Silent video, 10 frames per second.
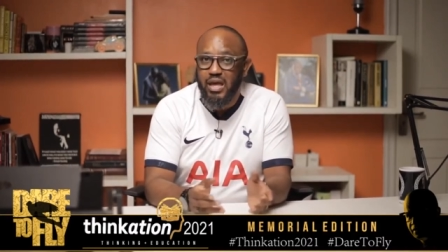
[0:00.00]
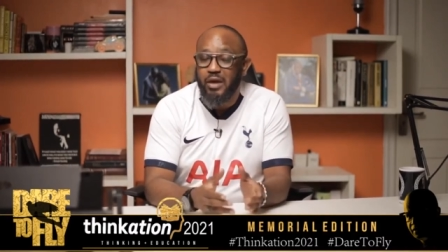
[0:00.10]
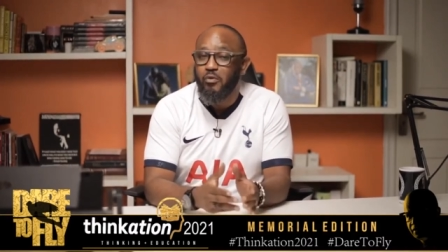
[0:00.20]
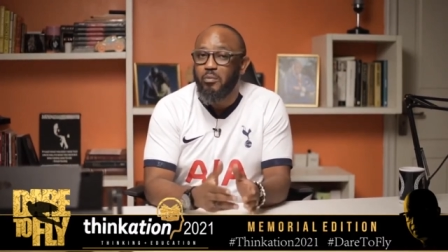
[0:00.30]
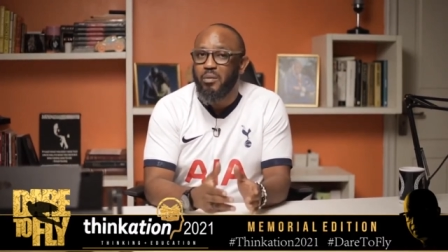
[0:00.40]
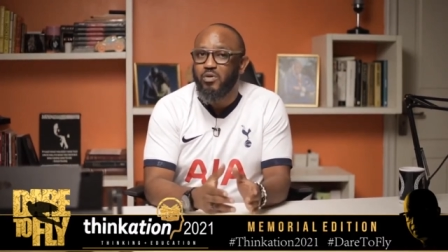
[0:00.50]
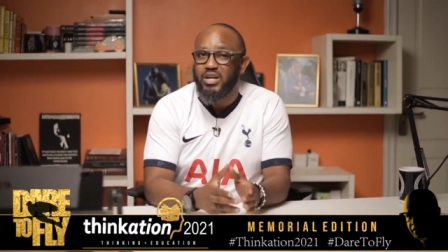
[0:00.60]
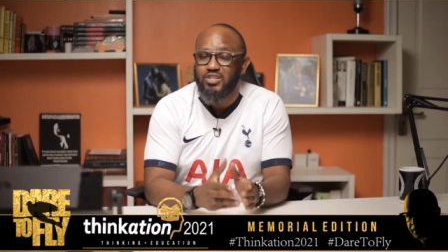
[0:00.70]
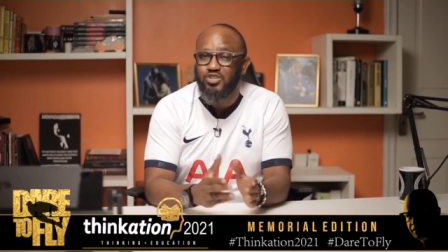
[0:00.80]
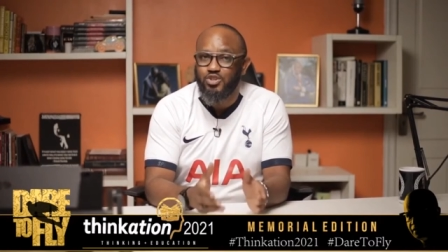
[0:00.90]
And remember,
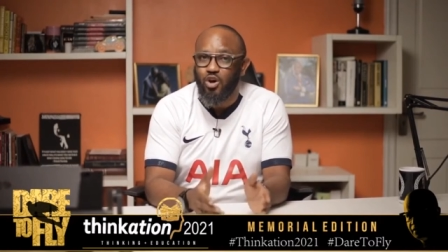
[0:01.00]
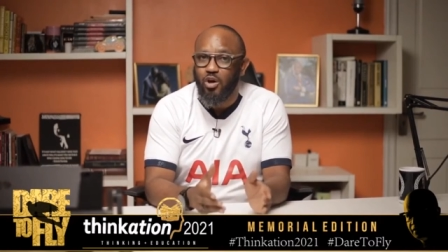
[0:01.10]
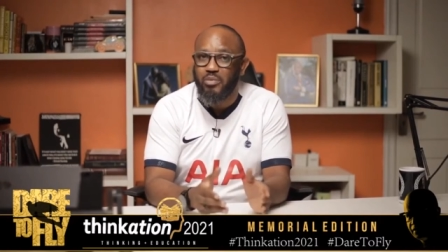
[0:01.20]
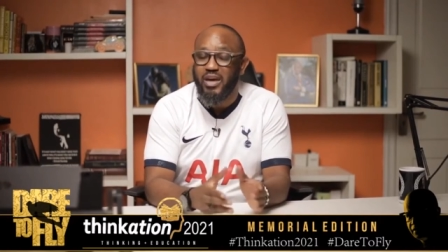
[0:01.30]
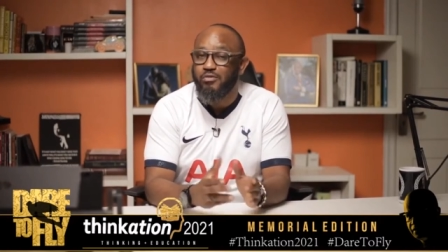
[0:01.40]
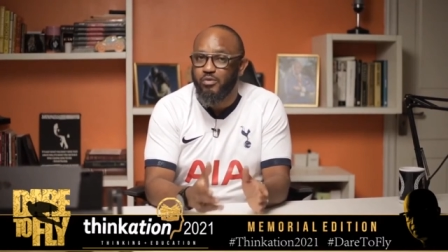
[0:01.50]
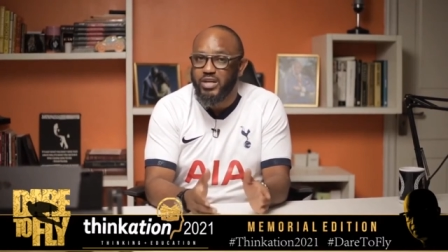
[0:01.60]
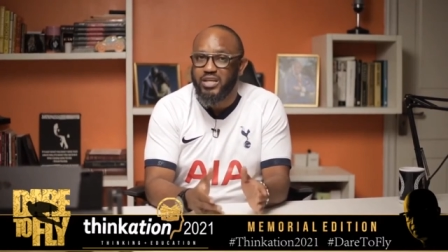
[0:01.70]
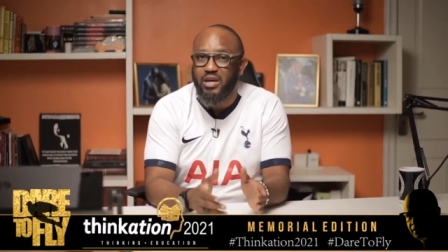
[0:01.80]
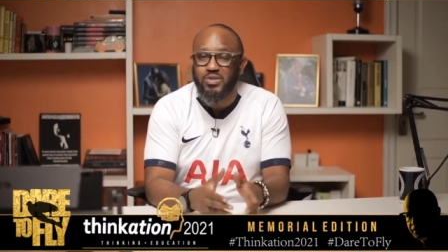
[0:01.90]
his job
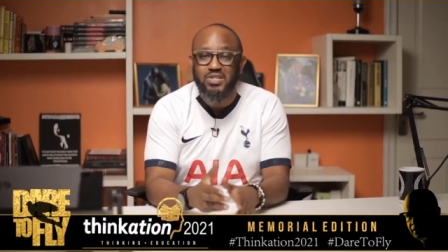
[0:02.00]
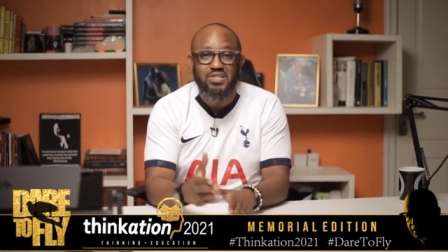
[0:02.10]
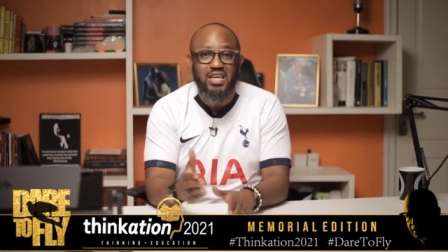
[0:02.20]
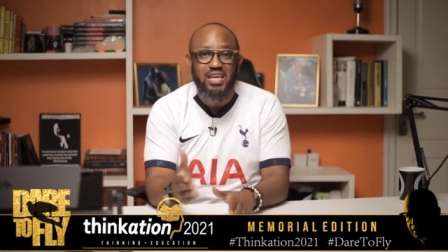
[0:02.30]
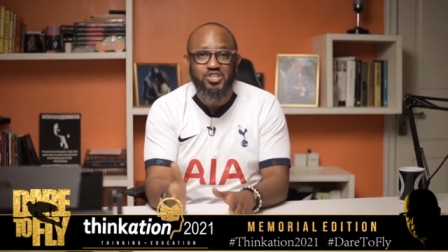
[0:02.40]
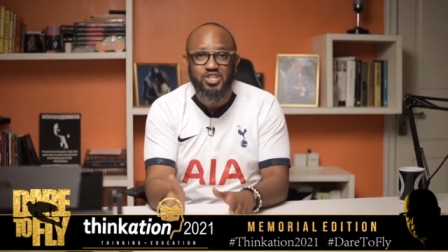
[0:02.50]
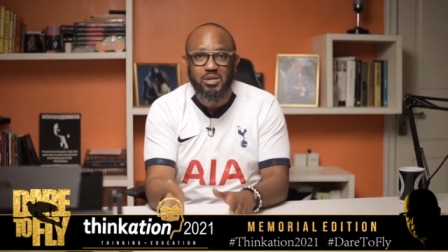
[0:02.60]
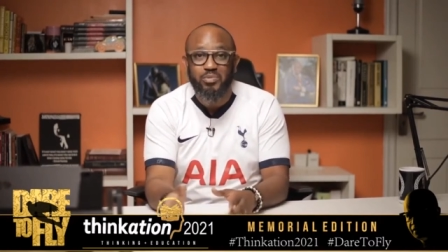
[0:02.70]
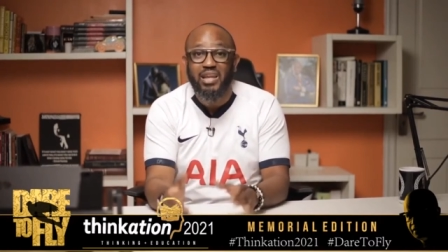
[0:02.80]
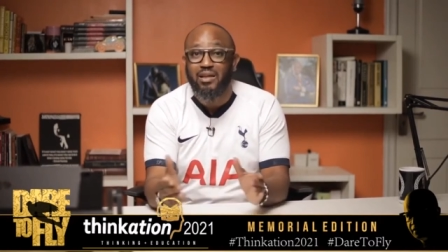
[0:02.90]
every day was to take
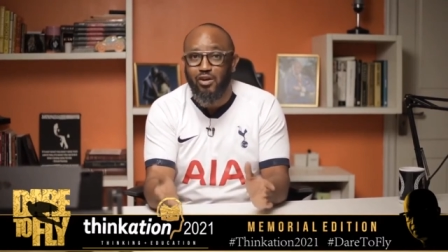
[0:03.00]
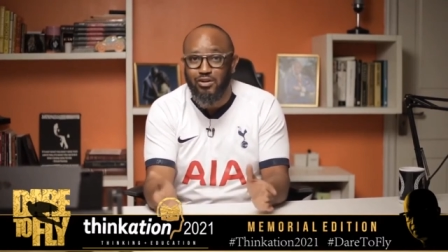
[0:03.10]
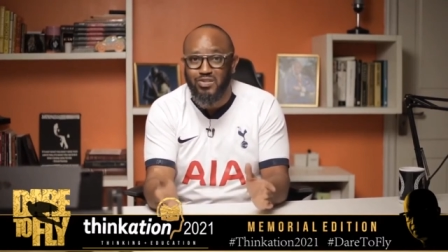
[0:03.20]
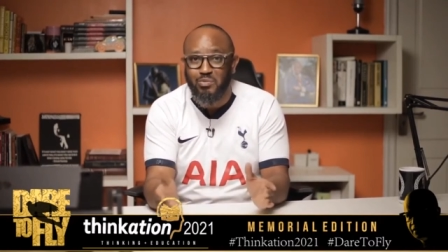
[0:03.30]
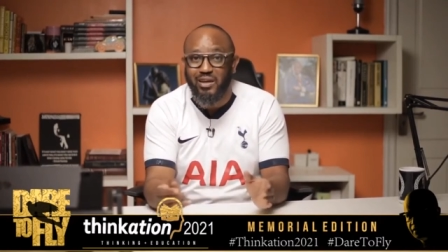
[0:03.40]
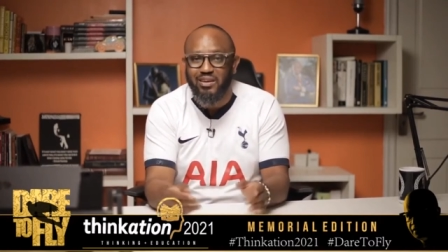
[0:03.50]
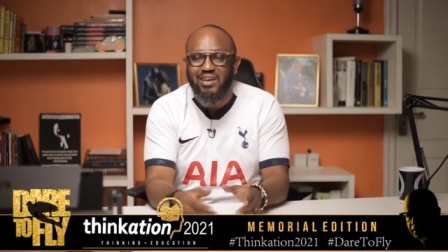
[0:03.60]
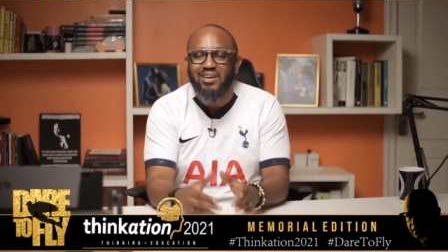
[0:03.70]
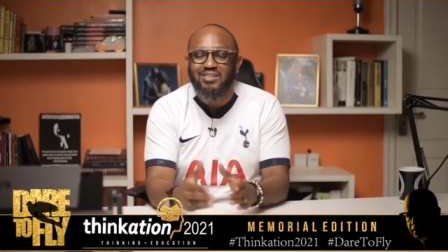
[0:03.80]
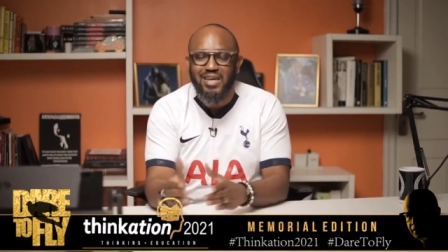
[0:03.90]
sheep like herdsmen,
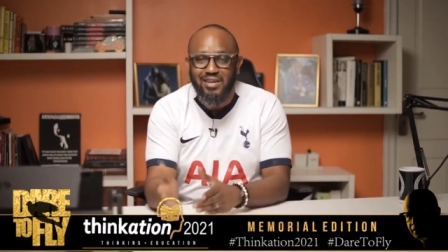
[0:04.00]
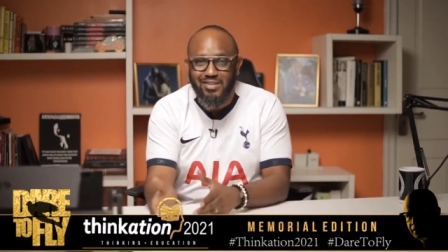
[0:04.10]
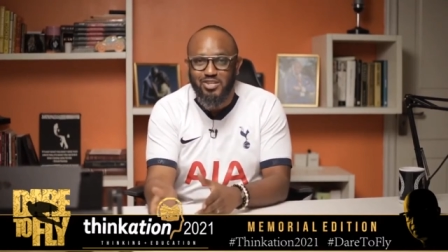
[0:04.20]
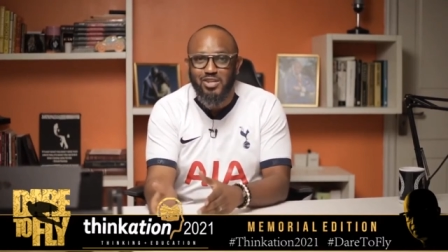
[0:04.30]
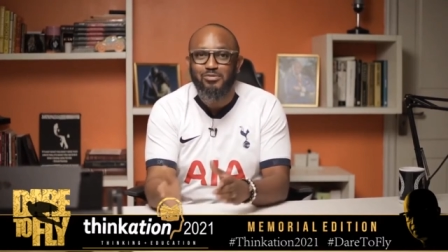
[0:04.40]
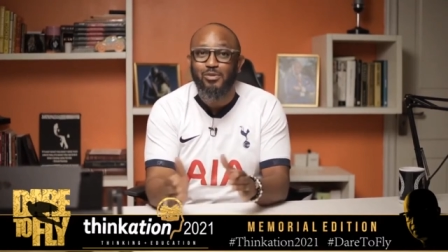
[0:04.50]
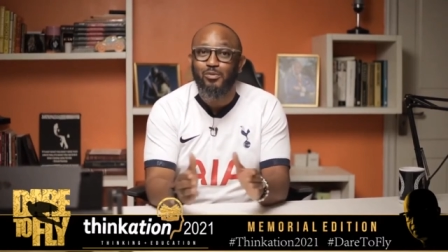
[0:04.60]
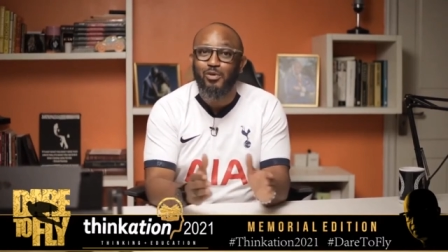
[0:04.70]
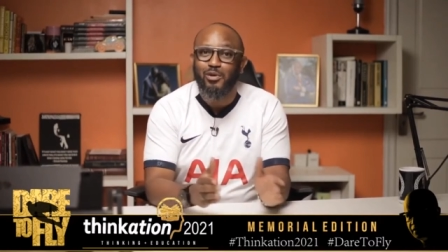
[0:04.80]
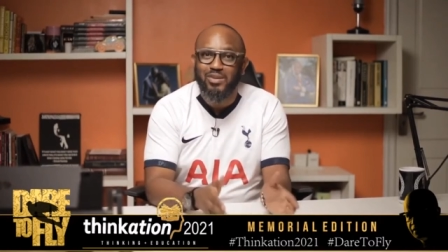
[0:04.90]
take the sheep
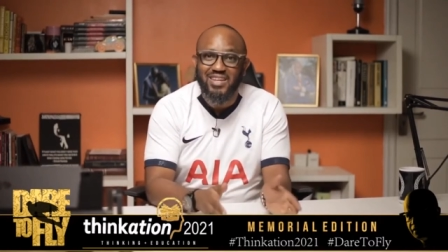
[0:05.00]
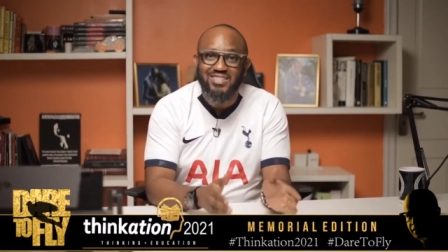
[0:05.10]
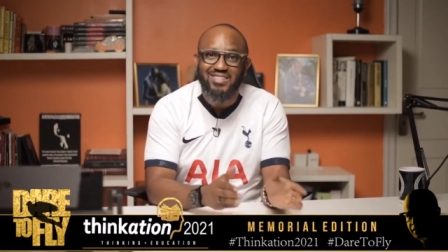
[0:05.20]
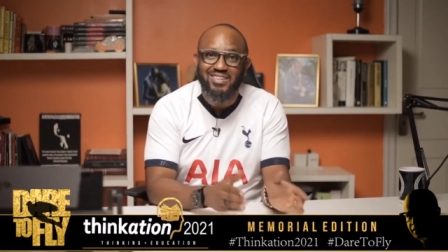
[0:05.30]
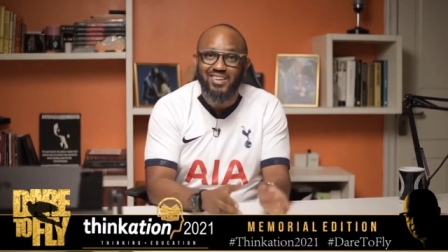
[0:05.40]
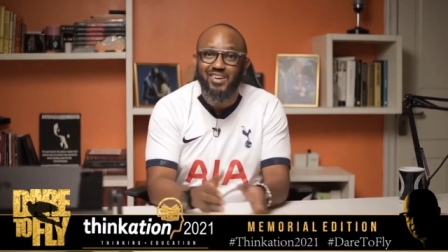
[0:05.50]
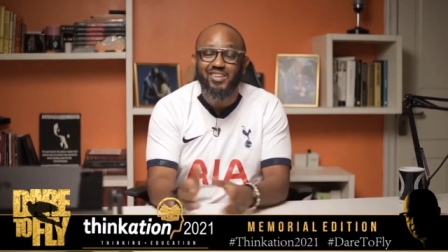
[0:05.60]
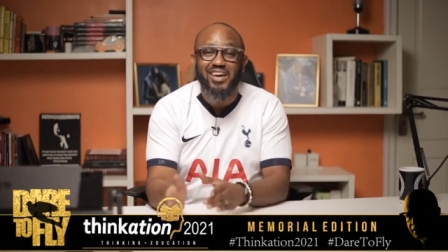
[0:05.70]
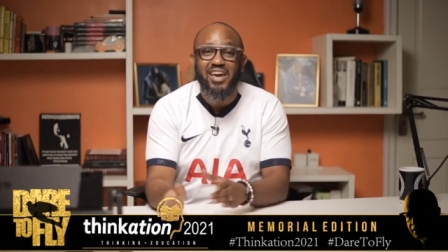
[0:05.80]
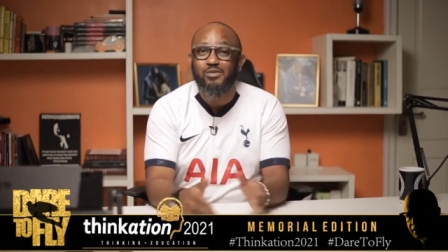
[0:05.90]
from one place to the
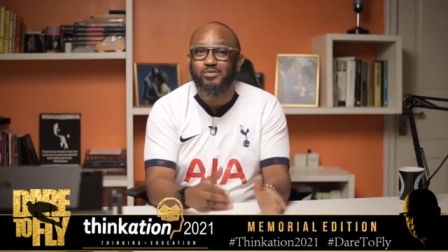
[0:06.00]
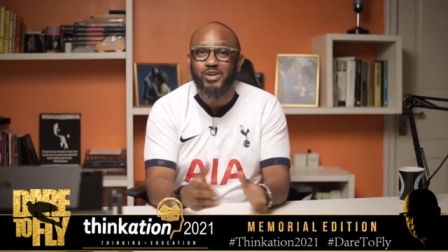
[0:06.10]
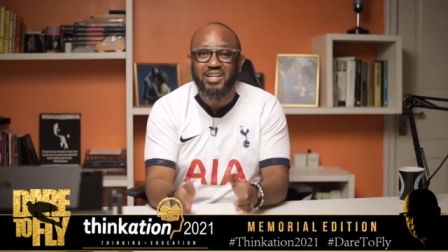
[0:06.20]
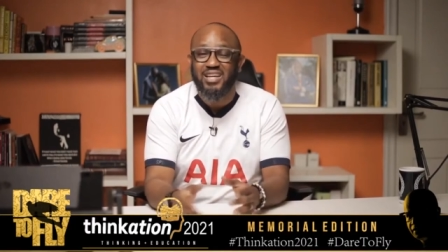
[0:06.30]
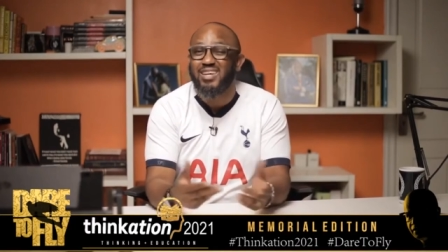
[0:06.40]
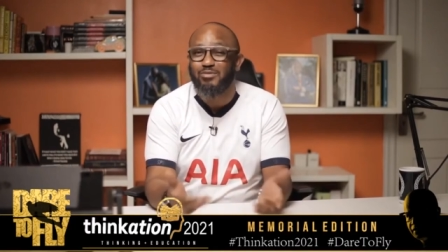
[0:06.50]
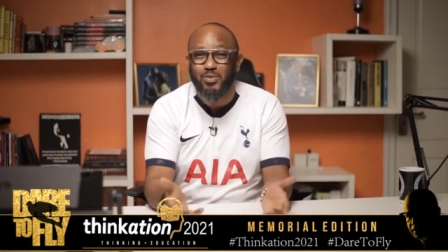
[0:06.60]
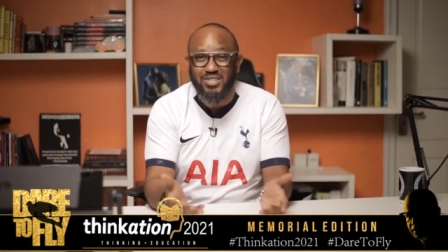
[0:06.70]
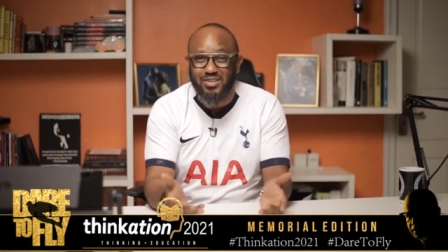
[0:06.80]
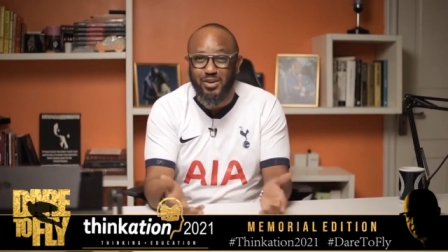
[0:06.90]
other every day.
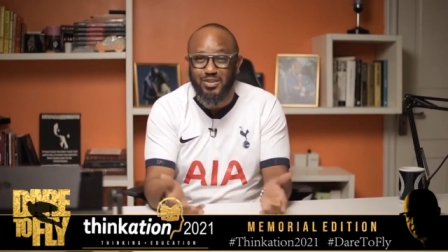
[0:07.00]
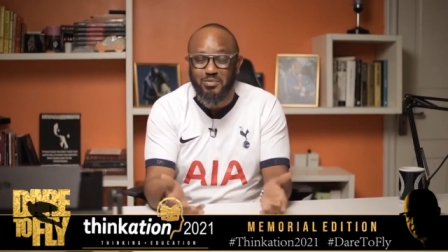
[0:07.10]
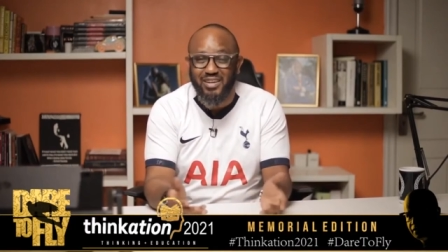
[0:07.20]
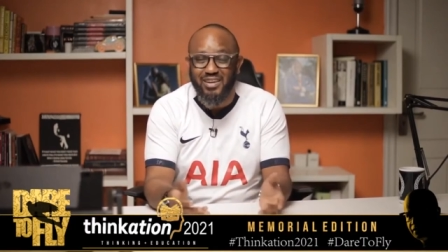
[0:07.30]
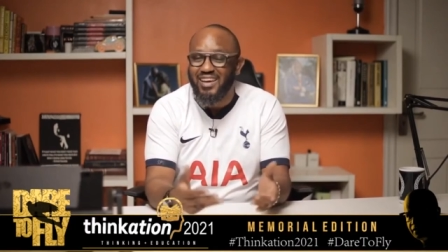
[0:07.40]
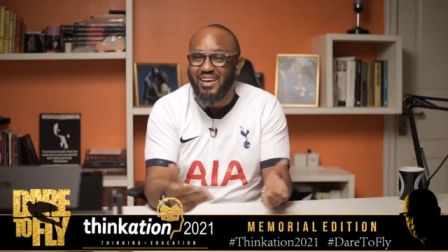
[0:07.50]
David was a herdsman.